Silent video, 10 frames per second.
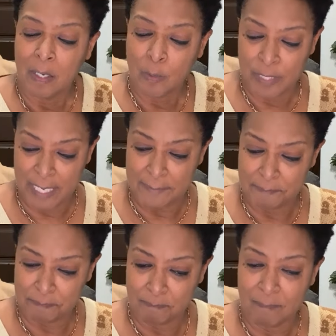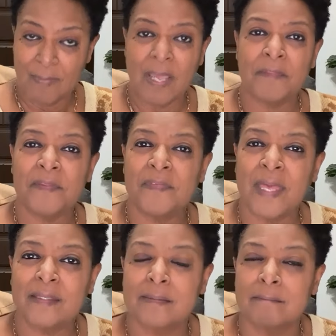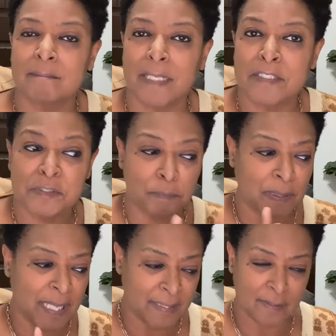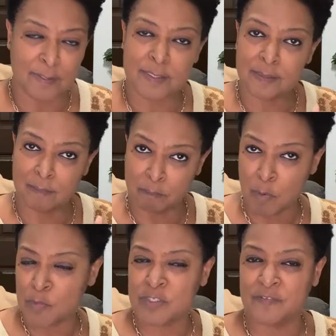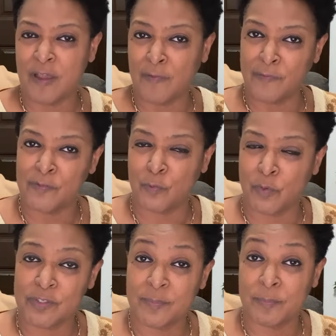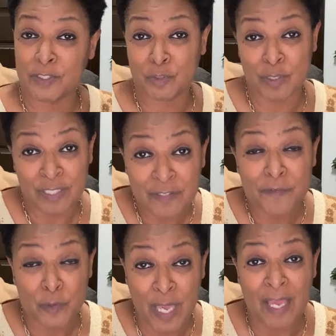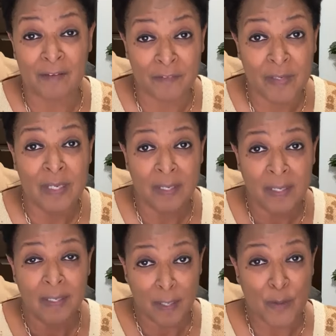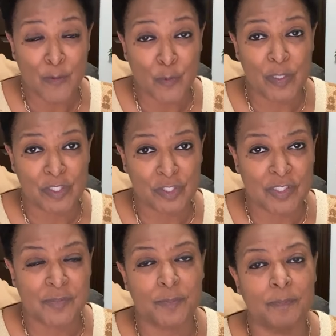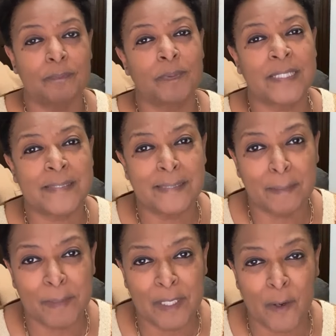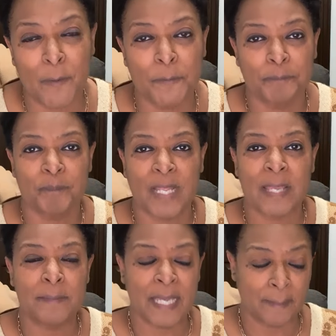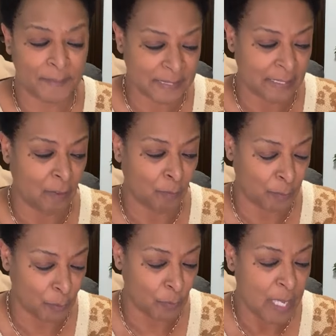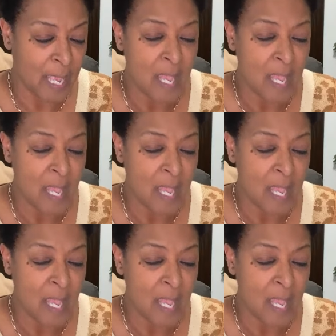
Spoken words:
Okay, I think that explains most of how this works. But if you have other questions, please let me know. I'd be happy to help you.